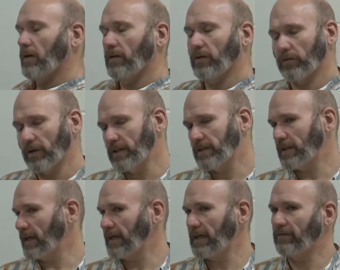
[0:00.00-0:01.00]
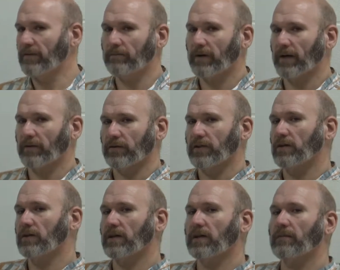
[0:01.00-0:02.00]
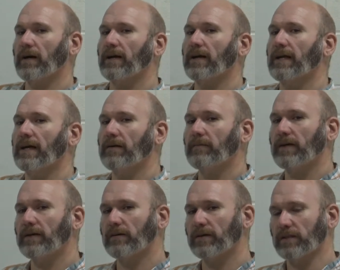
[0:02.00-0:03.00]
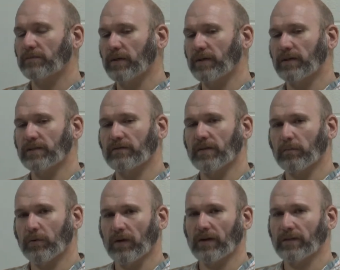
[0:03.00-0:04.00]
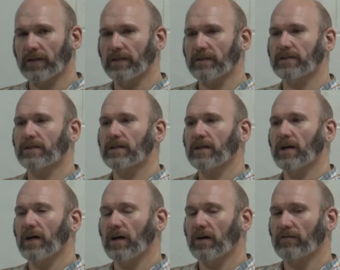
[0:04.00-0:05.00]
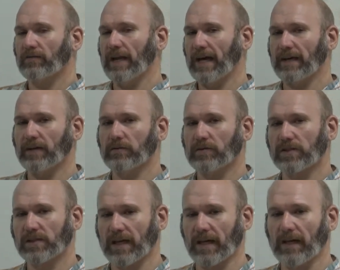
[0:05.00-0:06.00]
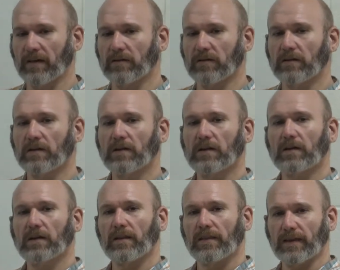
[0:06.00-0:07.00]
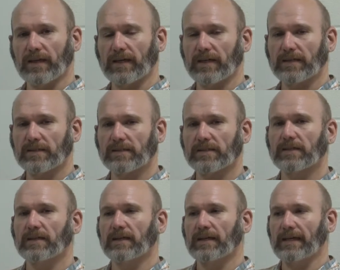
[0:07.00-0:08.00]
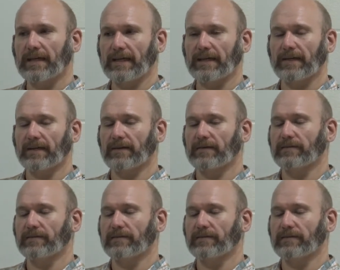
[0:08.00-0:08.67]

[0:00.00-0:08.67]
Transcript: The reason I even bother talking about a nanometer is because of the prevalence of nanoscale things in